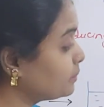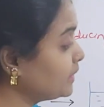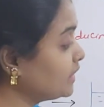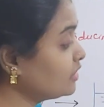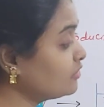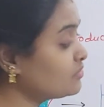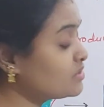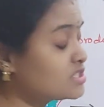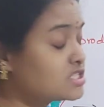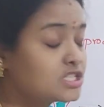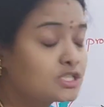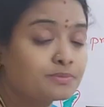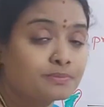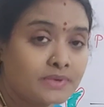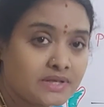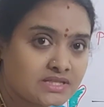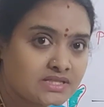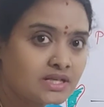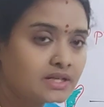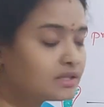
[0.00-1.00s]
which is
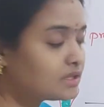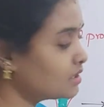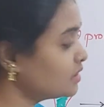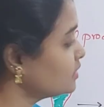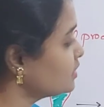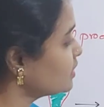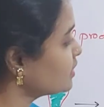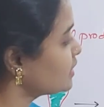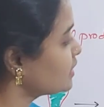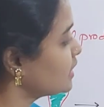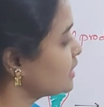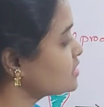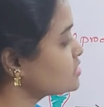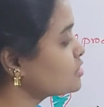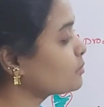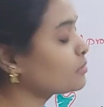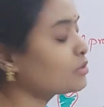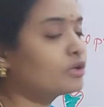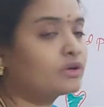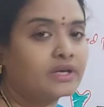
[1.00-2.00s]
present in the calcium
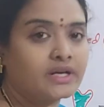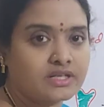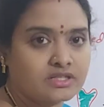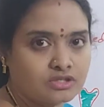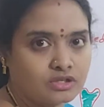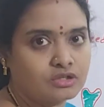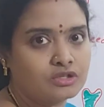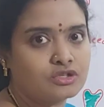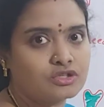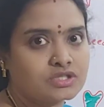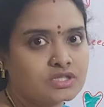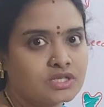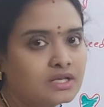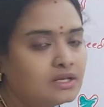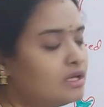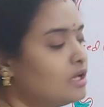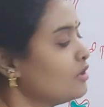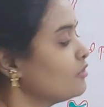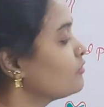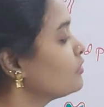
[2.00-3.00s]
chloride solution
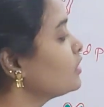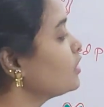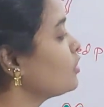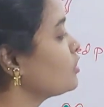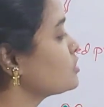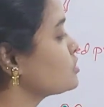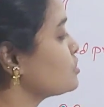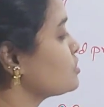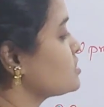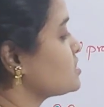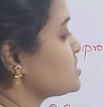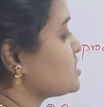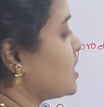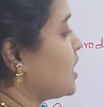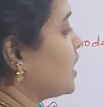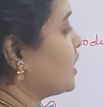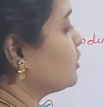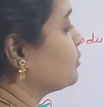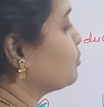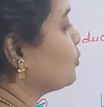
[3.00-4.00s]
will also
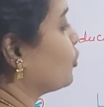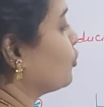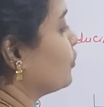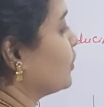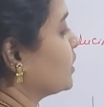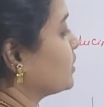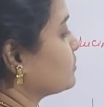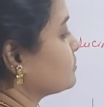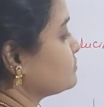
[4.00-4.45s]
start moving.